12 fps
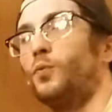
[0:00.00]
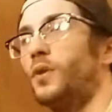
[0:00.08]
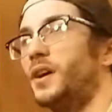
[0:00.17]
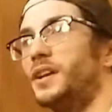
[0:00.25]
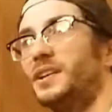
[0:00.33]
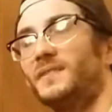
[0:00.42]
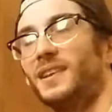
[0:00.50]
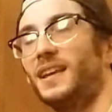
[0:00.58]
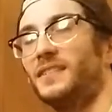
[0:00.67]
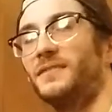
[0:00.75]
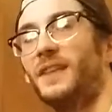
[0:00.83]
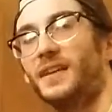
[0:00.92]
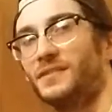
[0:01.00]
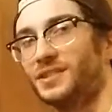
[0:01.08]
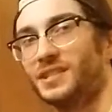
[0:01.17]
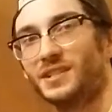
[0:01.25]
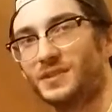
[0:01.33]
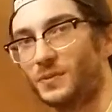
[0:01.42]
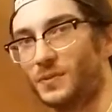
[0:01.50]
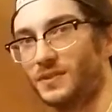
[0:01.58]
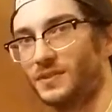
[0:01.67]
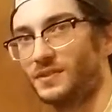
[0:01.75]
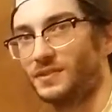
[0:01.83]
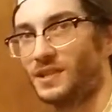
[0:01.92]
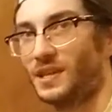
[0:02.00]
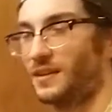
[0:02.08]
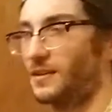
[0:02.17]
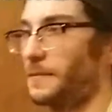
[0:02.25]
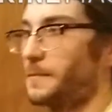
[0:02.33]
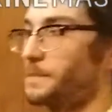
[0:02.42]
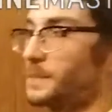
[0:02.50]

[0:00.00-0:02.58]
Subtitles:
one of like 5 or 6 noises that